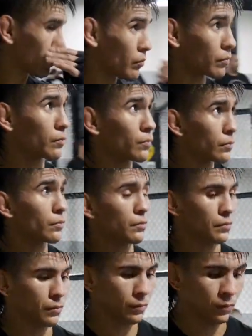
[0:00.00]
Uh, I was
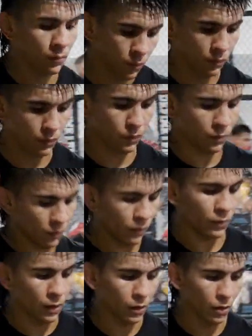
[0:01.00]
fighting a
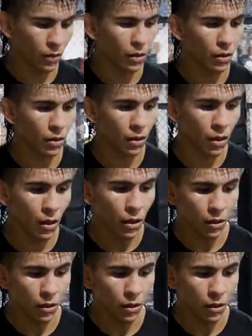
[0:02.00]
Mongolian dude,